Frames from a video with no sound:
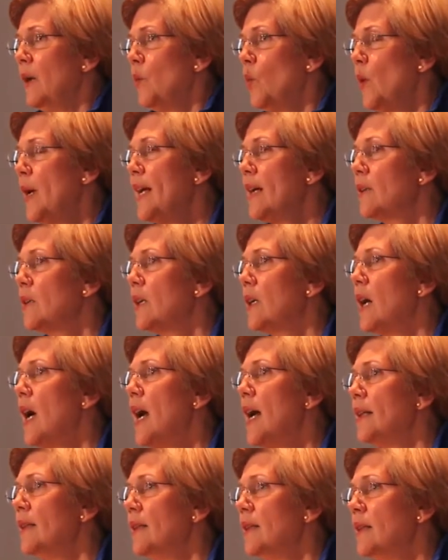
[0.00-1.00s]
We had
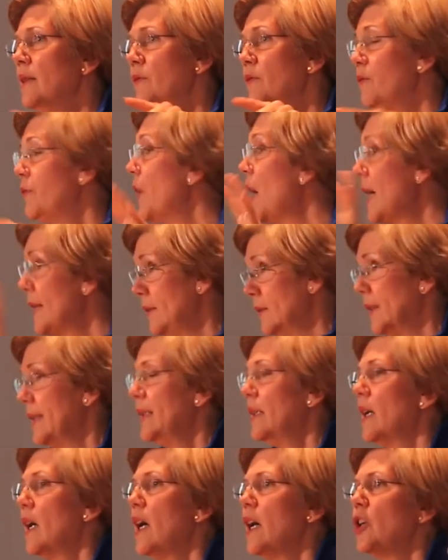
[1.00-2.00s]
gotten, finally,
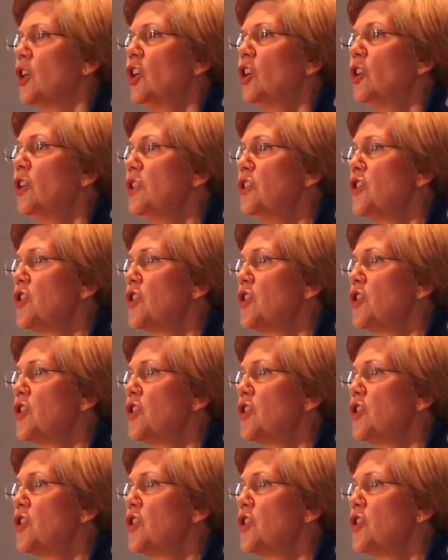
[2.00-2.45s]
a good,